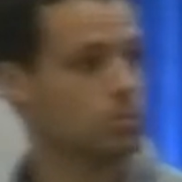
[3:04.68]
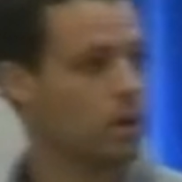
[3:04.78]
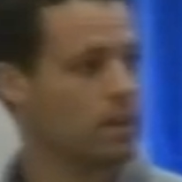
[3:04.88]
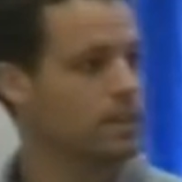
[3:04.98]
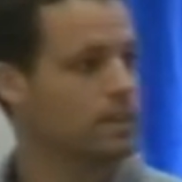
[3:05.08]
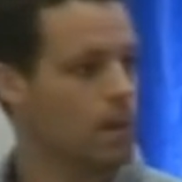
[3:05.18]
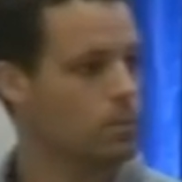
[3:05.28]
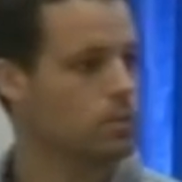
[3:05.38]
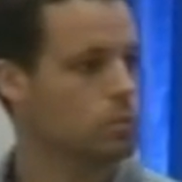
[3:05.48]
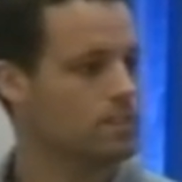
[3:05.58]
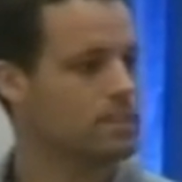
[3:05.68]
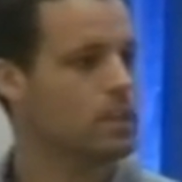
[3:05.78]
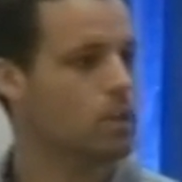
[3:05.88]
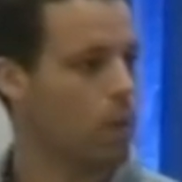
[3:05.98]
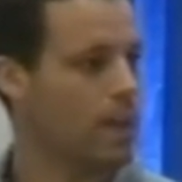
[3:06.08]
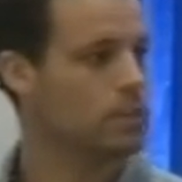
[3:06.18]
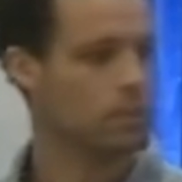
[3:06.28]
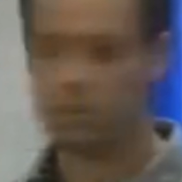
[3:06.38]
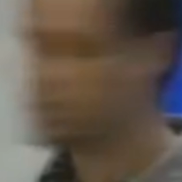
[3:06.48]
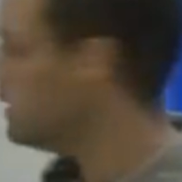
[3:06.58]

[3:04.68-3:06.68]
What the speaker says: What are the numbers? What is the equation